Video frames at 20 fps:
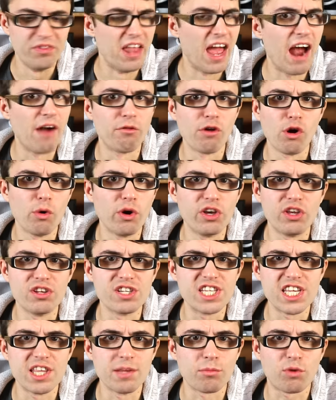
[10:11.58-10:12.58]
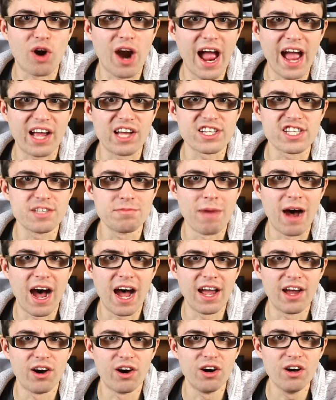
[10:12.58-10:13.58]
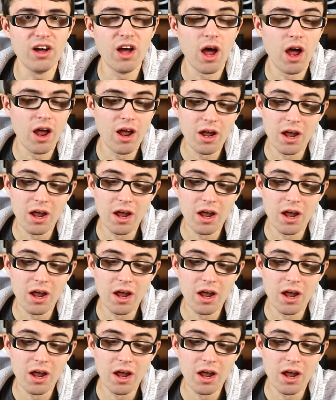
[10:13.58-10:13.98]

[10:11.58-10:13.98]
Never will you see them crack a smile